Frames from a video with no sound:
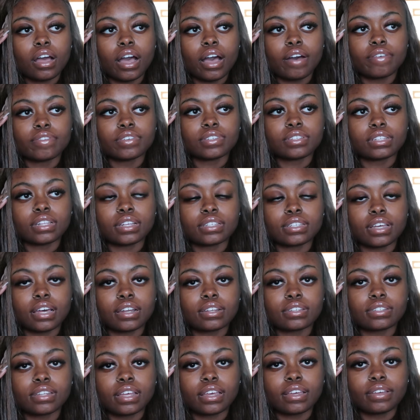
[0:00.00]
obviously that's out
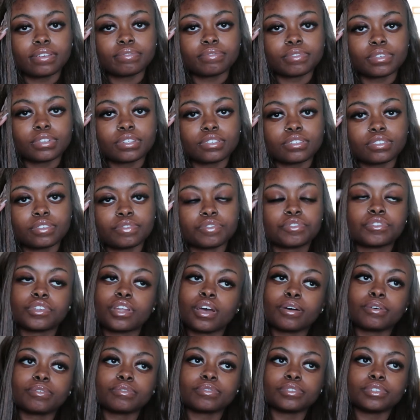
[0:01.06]
of state because you
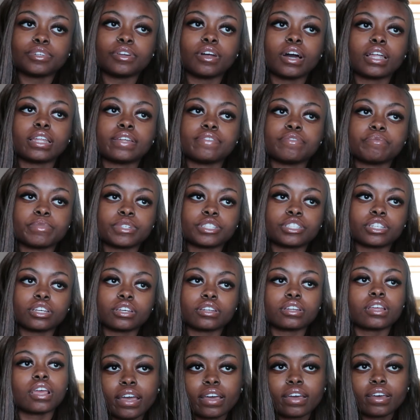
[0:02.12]
know you know i live in
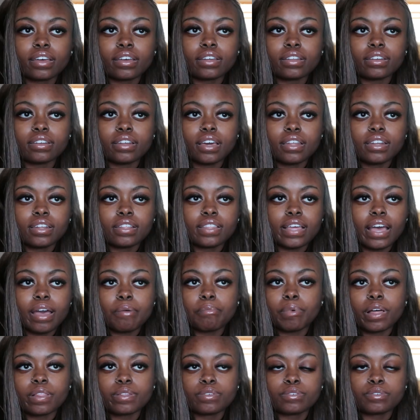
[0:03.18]
michigan like none of
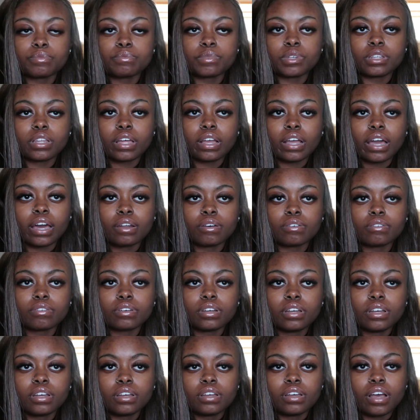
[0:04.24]
that bothers me like i don't
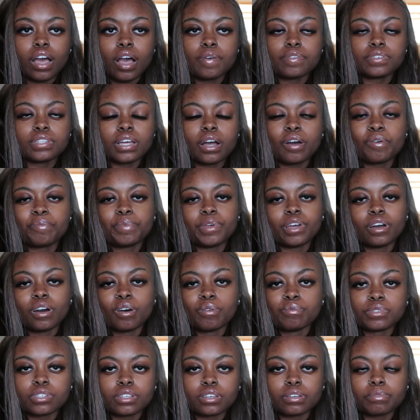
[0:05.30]
obviously i'll be
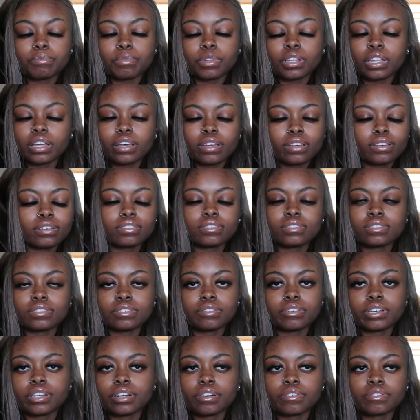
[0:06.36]
homesick but like you
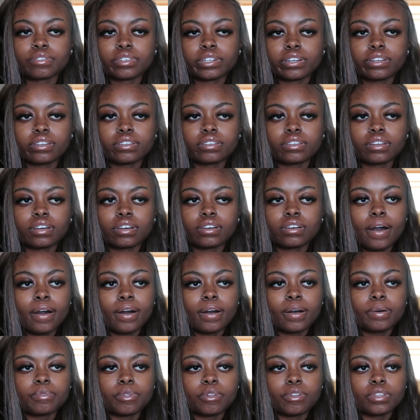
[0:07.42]
get over it you know
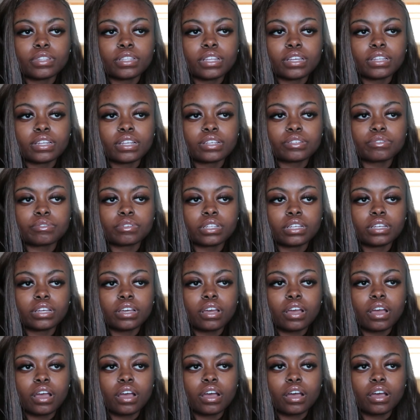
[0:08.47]
um the only thing that's really